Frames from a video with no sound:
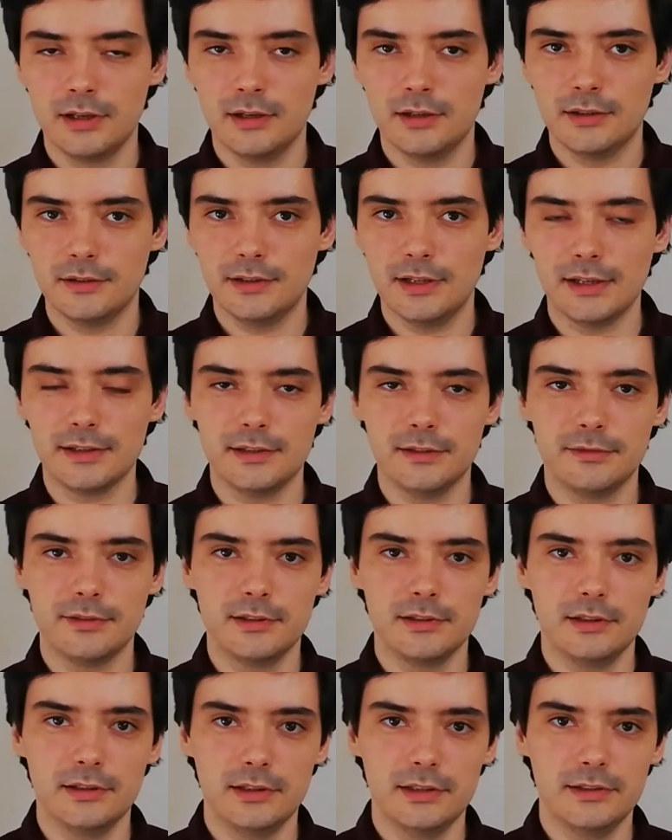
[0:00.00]
that if
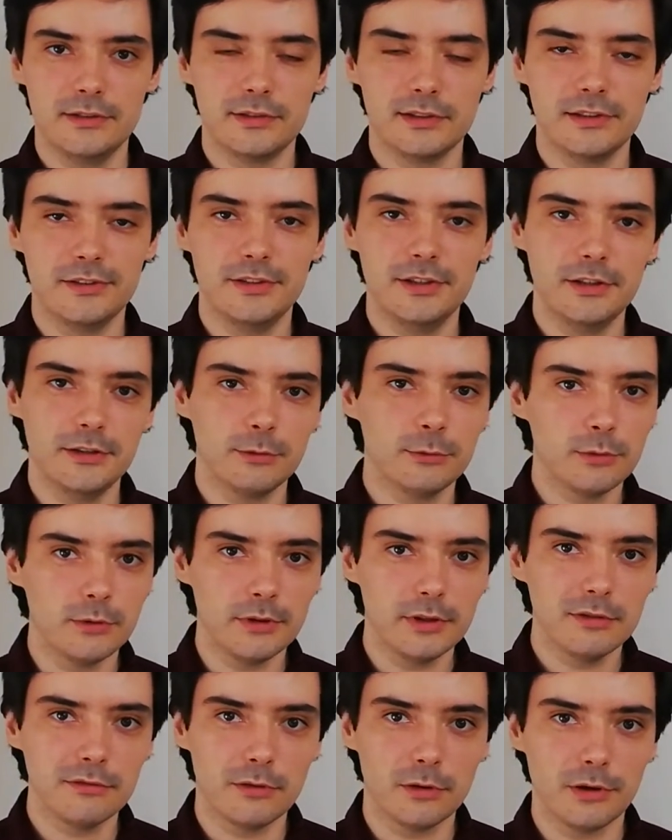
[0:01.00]
he's continuing to
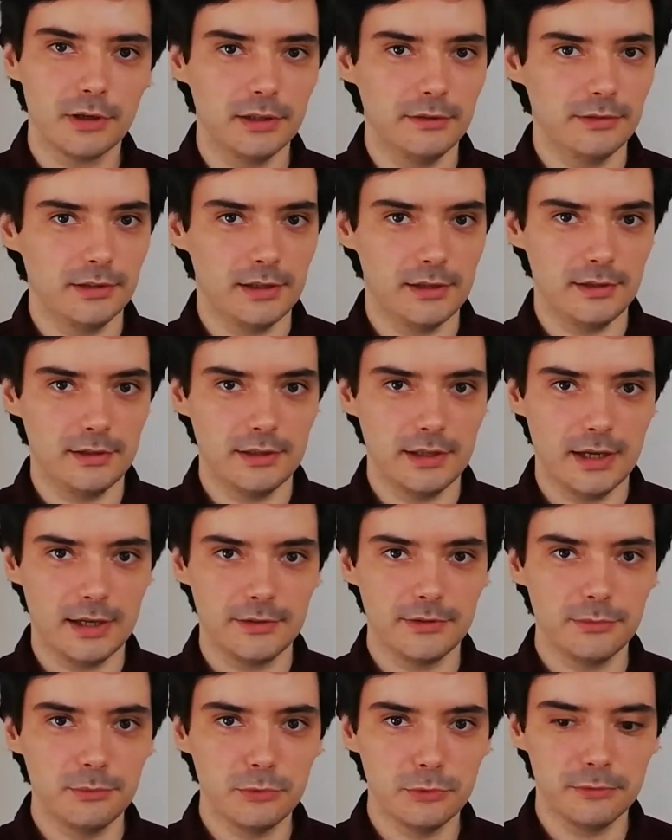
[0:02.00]
live or if he
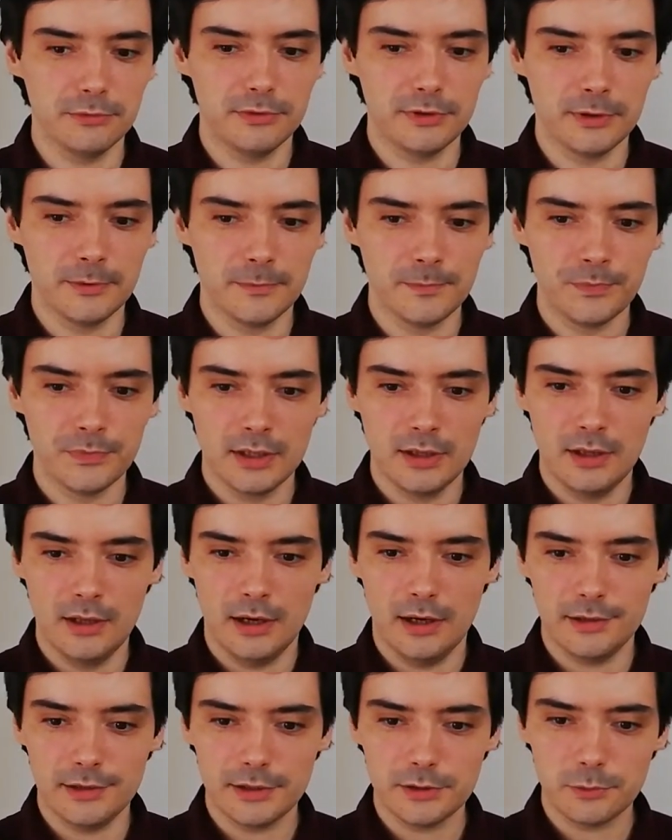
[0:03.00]
has moved.
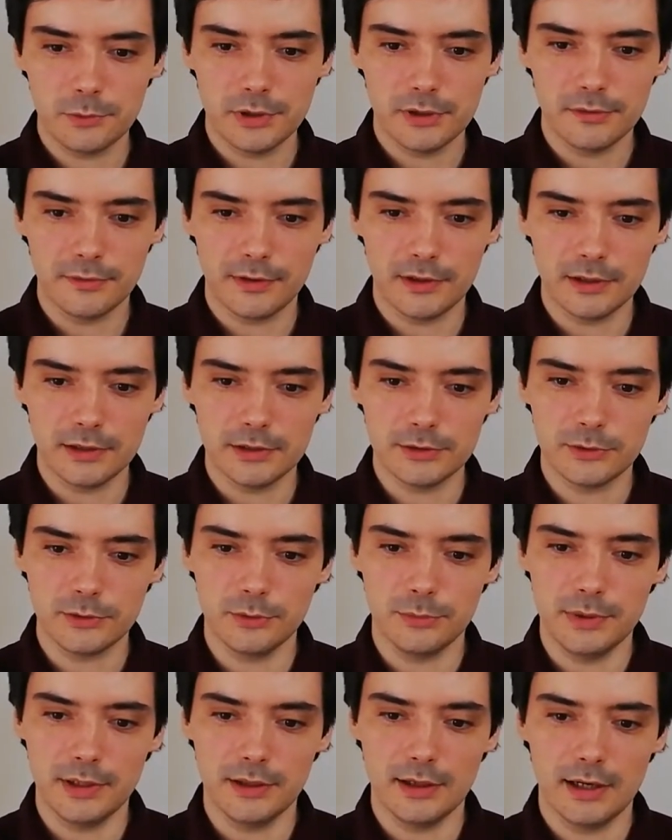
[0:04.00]
Another way of saying it
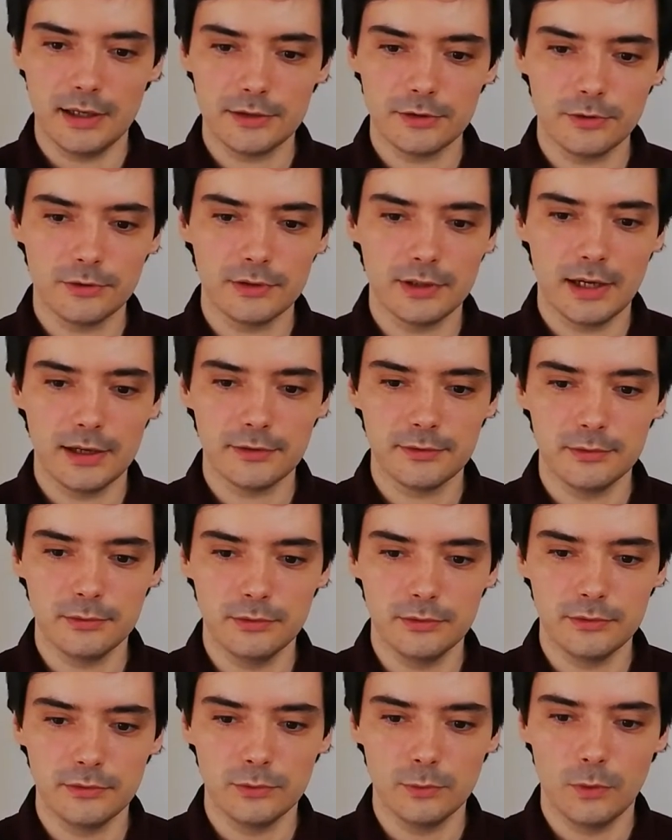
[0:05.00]
could be hän on
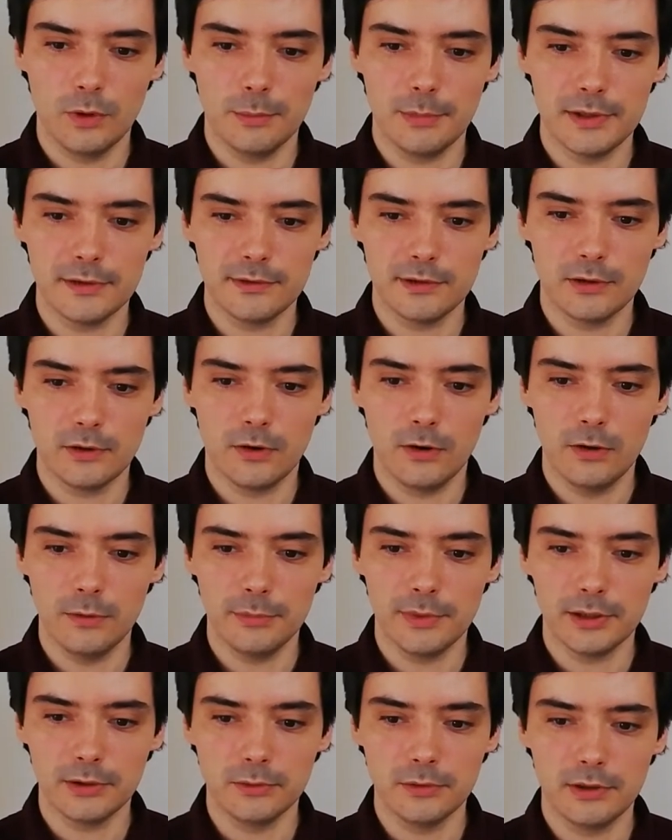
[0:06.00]
asunut Suomessa
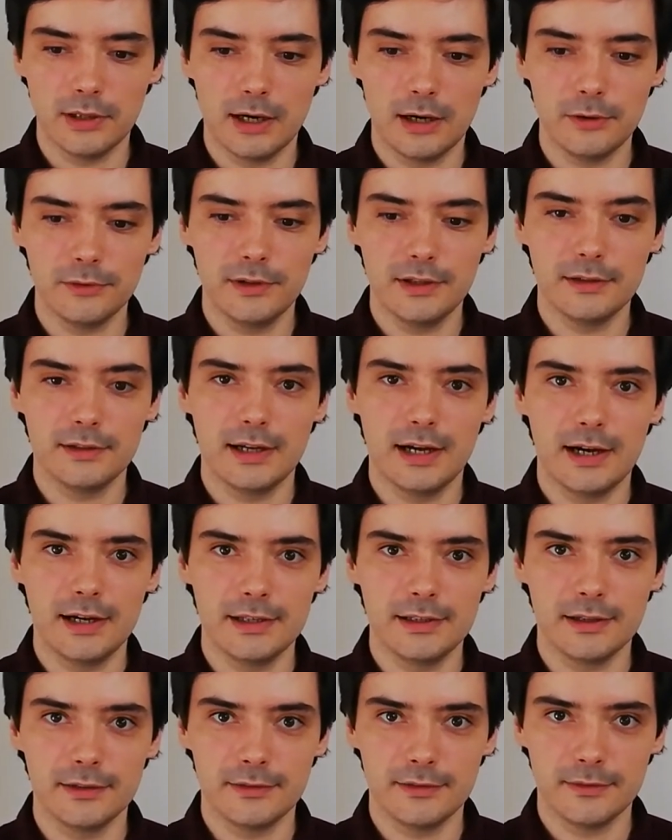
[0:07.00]
3 kuukauden
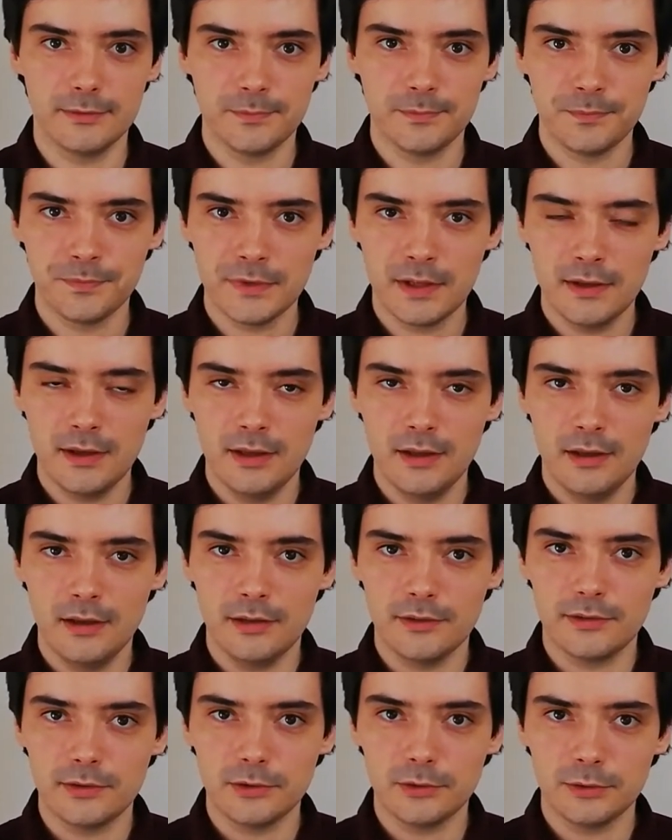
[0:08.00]
ajan.
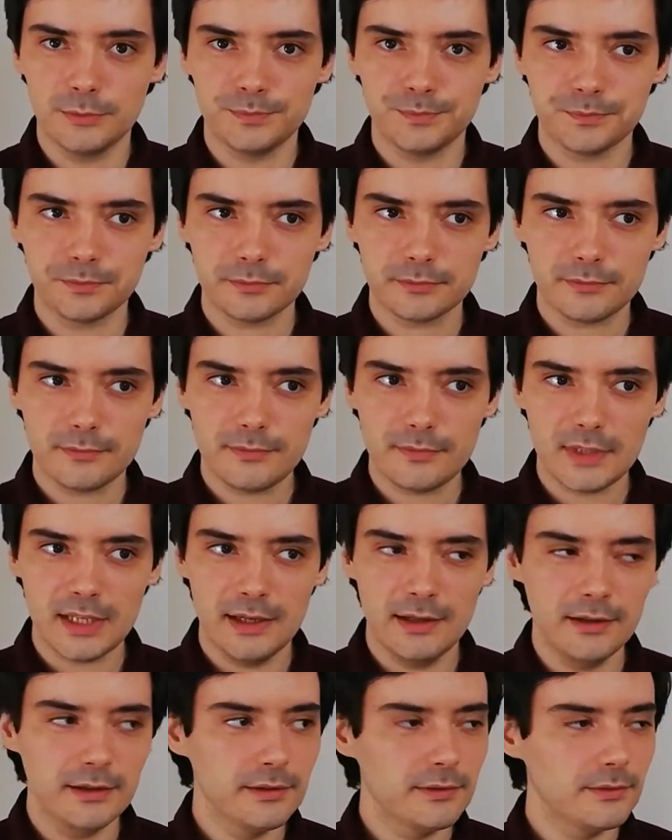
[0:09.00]
So
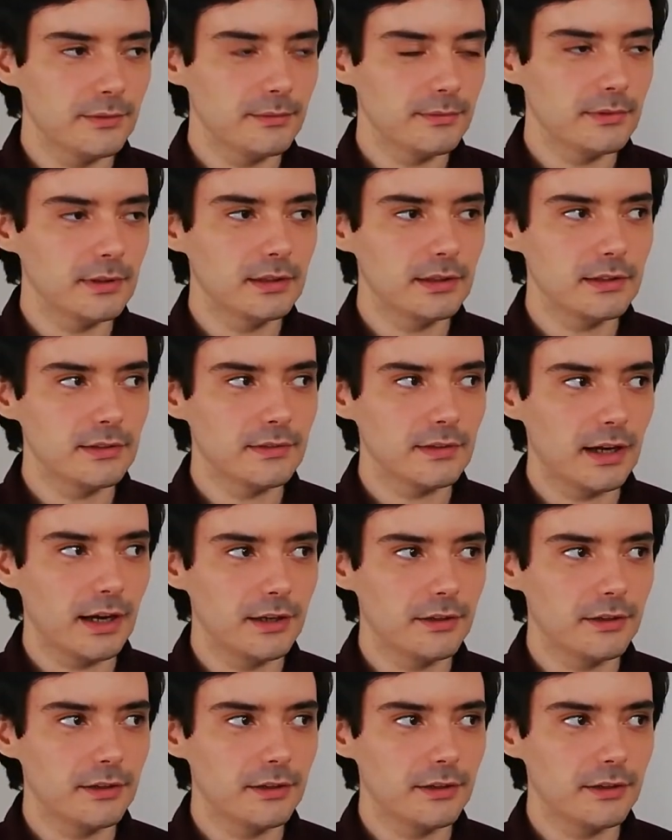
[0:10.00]
this kind